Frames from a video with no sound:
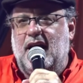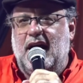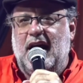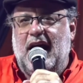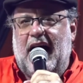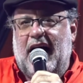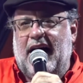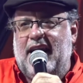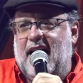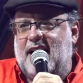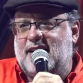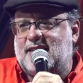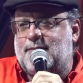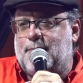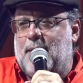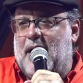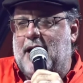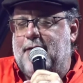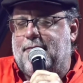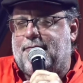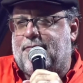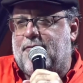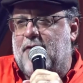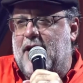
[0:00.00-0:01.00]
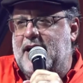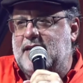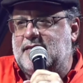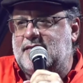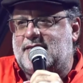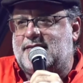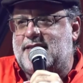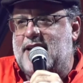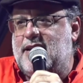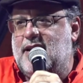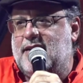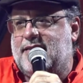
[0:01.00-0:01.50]
And as my friend
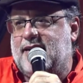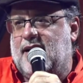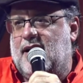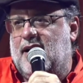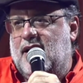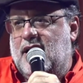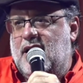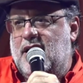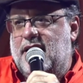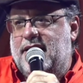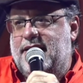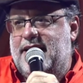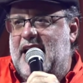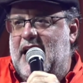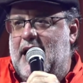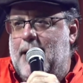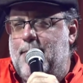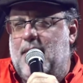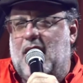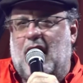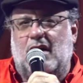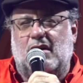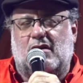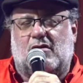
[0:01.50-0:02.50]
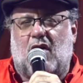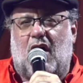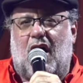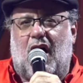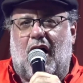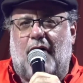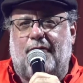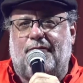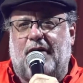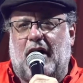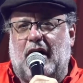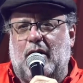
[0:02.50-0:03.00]
Senator Damian
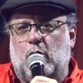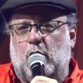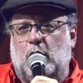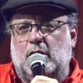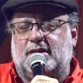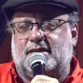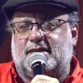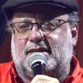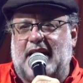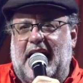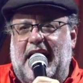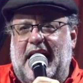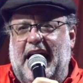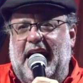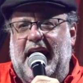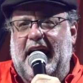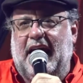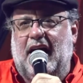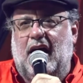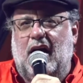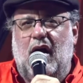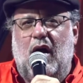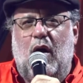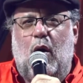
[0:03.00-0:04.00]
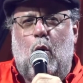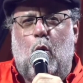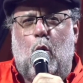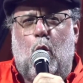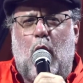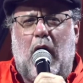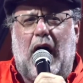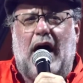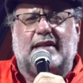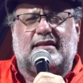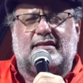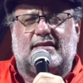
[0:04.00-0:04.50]
Crawford would say,
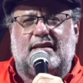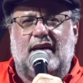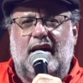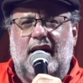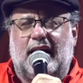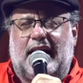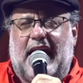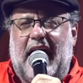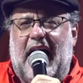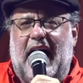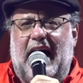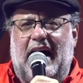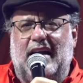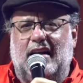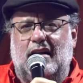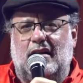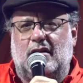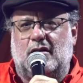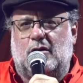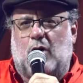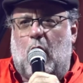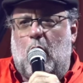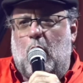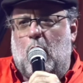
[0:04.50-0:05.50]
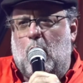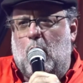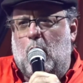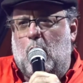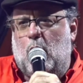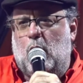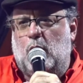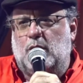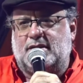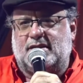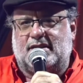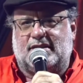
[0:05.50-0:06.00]
what can
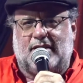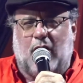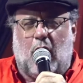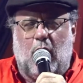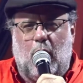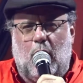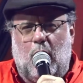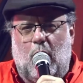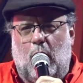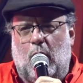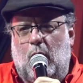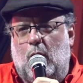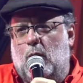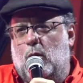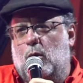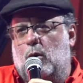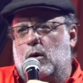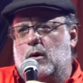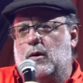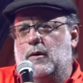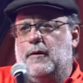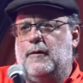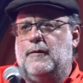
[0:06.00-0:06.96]
go so?